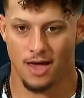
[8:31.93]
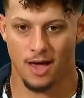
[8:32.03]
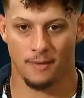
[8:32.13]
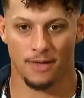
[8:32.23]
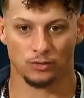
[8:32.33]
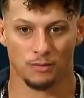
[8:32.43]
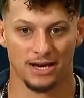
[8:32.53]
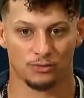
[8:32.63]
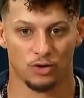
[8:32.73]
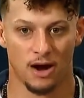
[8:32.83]
While we all
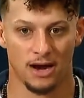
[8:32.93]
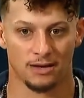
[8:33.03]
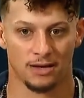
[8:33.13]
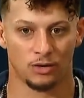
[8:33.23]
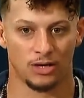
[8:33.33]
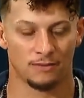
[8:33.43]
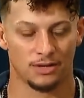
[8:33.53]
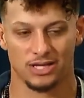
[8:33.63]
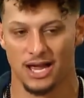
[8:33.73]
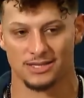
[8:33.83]
know Mahomes is an
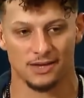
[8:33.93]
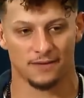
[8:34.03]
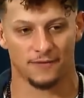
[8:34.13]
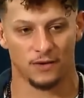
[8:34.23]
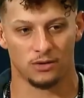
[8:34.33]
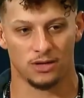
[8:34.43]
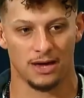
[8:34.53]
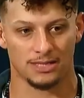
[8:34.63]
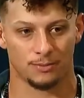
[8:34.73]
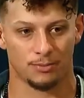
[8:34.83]
elite quarterback,
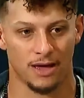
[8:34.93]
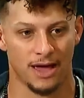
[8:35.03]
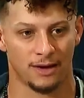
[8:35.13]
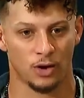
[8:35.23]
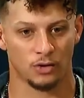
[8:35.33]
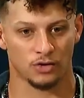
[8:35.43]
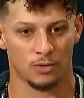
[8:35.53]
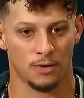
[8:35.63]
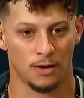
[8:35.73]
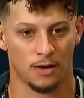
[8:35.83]
the Chiefs aren't
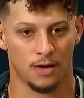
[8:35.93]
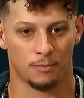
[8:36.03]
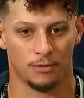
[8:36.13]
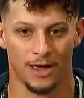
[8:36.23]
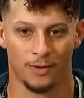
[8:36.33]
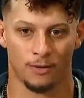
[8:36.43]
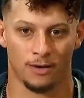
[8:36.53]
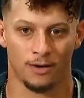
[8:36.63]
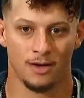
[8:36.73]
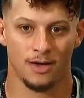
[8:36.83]
just relying on him
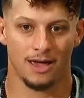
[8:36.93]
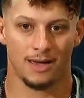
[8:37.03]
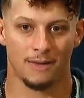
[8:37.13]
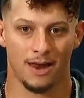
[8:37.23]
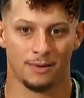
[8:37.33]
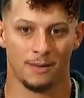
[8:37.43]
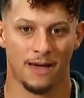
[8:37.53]
to do everything.